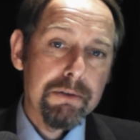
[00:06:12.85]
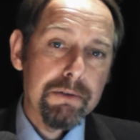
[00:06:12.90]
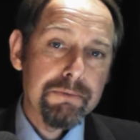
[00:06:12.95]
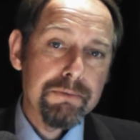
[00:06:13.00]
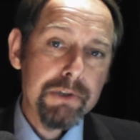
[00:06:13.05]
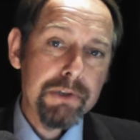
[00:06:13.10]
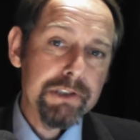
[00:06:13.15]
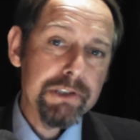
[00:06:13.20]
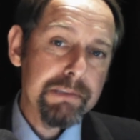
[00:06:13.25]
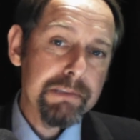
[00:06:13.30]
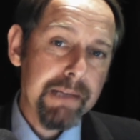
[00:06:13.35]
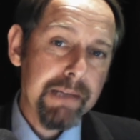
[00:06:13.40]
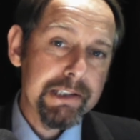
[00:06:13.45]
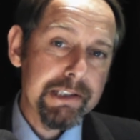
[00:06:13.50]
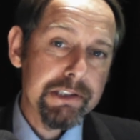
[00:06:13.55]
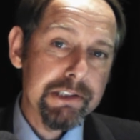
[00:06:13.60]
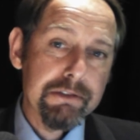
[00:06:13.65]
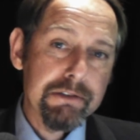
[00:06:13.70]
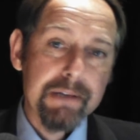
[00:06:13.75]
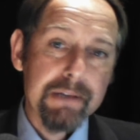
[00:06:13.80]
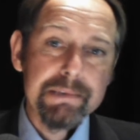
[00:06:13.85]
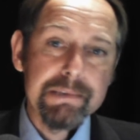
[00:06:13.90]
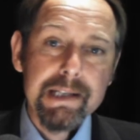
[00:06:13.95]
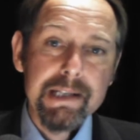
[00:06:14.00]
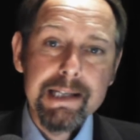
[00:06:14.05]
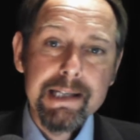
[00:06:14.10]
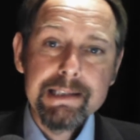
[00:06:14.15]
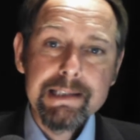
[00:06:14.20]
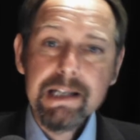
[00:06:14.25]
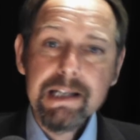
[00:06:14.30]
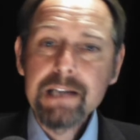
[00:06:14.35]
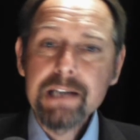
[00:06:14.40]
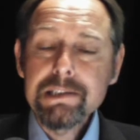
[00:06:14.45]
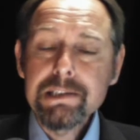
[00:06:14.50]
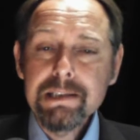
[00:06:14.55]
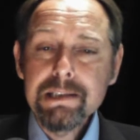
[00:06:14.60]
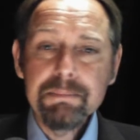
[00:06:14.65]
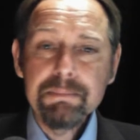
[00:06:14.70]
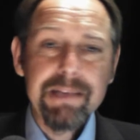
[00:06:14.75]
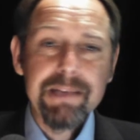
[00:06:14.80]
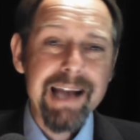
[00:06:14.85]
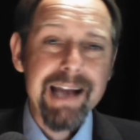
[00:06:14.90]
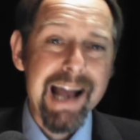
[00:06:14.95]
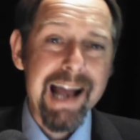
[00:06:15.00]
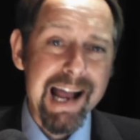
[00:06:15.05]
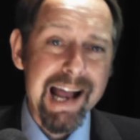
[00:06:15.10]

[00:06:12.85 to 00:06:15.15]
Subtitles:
Roger's manuscript is a simply